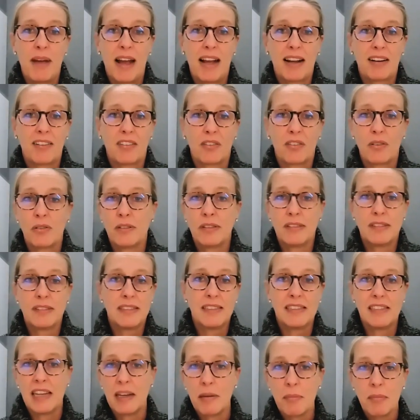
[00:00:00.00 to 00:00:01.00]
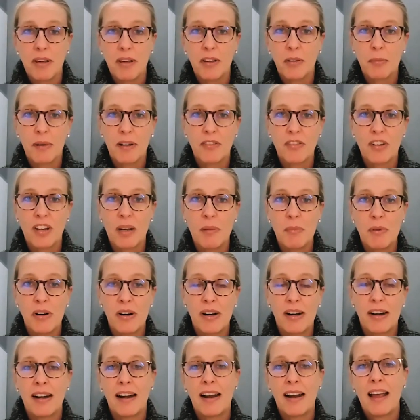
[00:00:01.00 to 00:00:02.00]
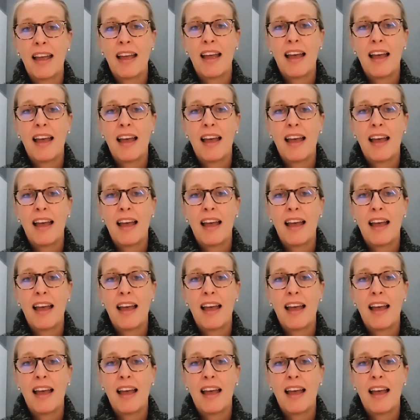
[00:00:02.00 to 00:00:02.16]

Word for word: back to school and didn't need me as much anymore.